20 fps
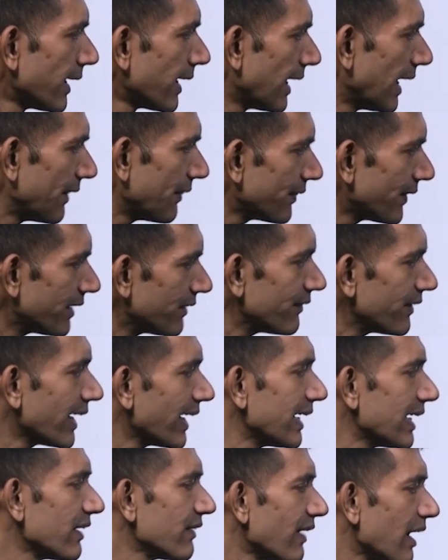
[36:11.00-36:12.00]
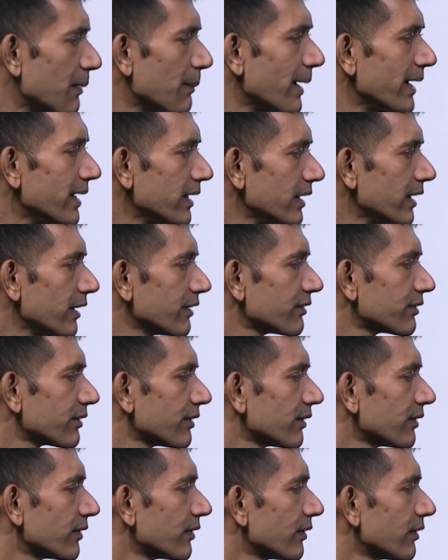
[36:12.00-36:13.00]
And then we get dy by dx
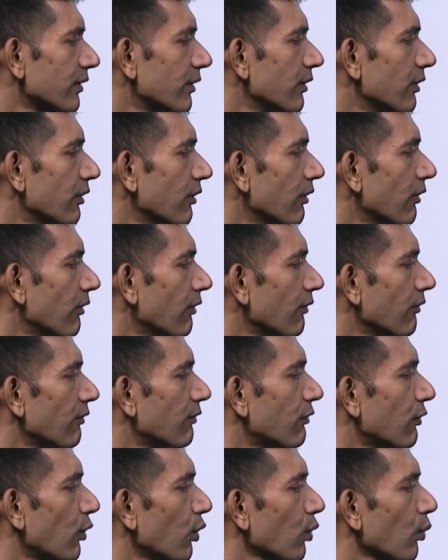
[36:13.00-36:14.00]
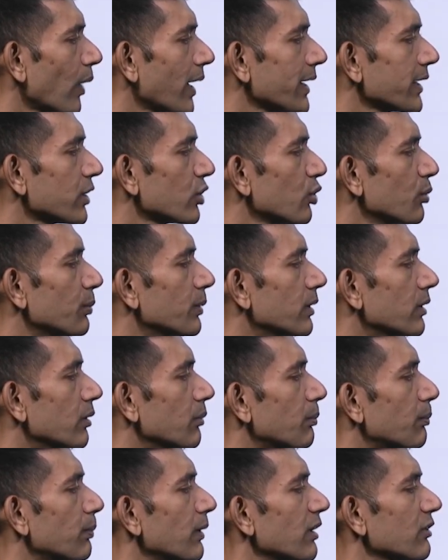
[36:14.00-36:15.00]
4y cube
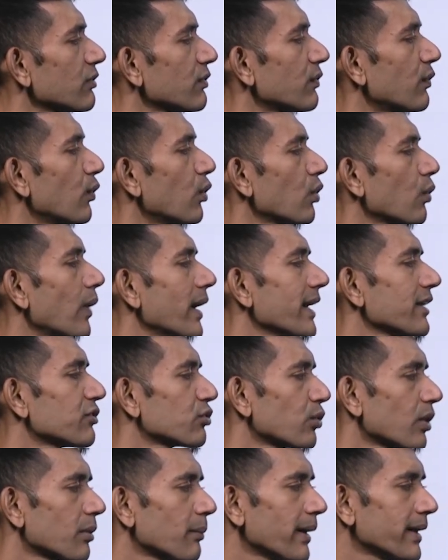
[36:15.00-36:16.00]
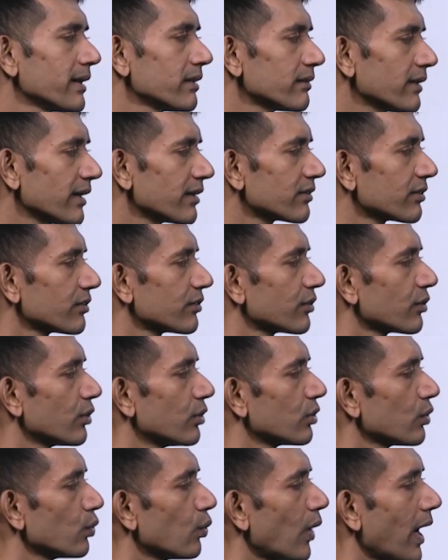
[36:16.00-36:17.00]
plus 4y square minus x is equal
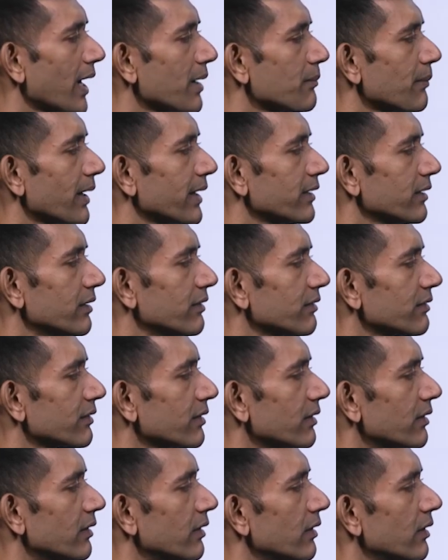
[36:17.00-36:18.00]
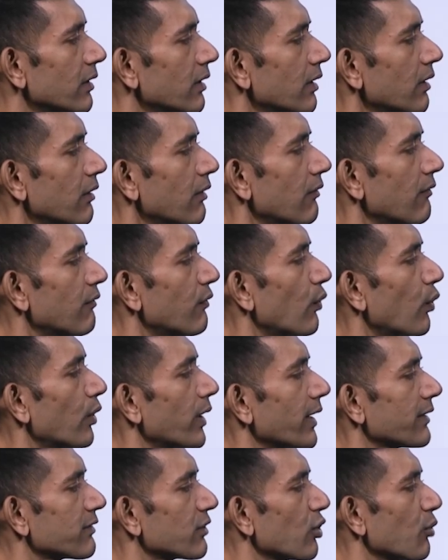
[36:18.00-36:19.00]
to y minus
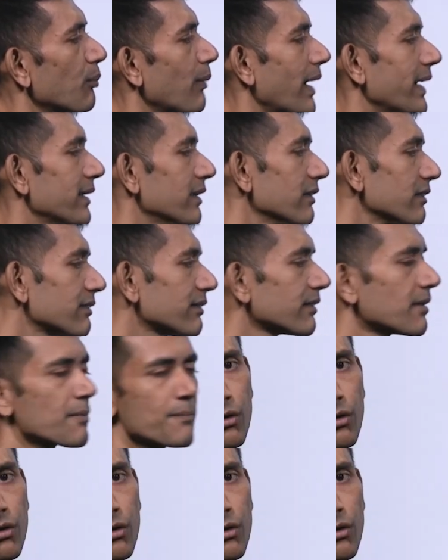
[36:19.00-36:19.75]
4x cube minus